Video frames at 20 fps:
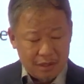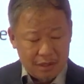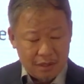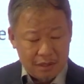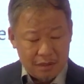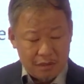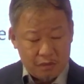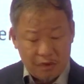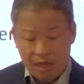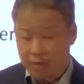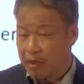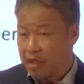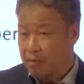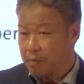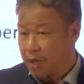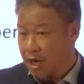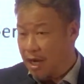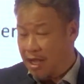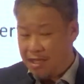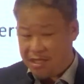What about
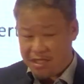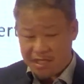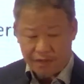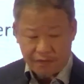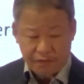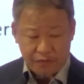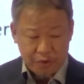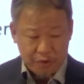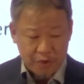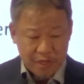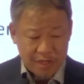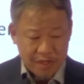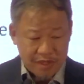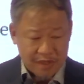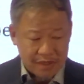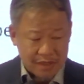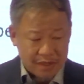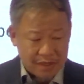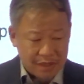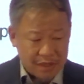place
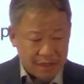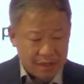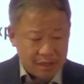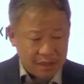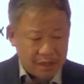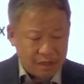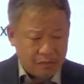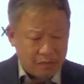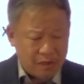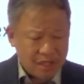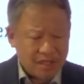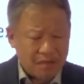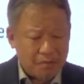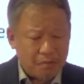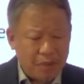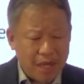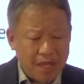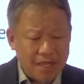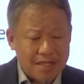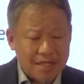influence? What are the
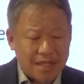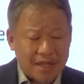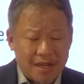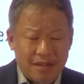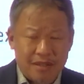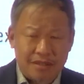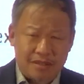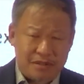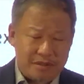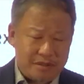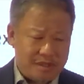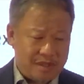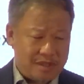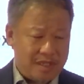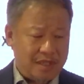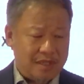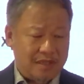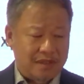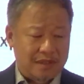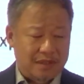place
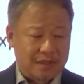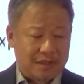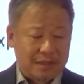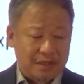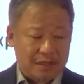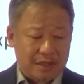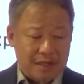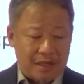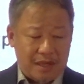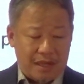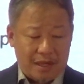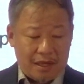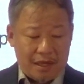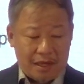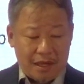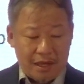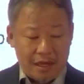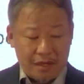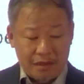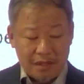characteristics
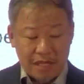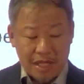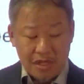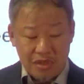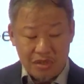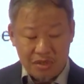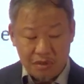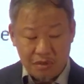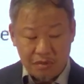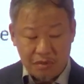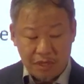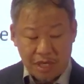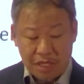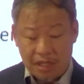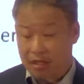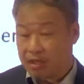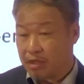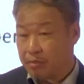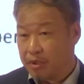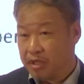that you and the
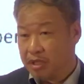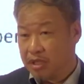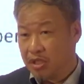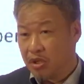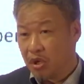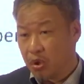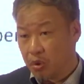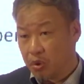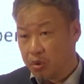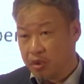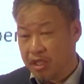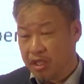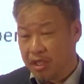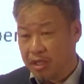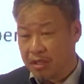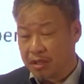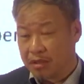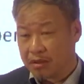community hold dear?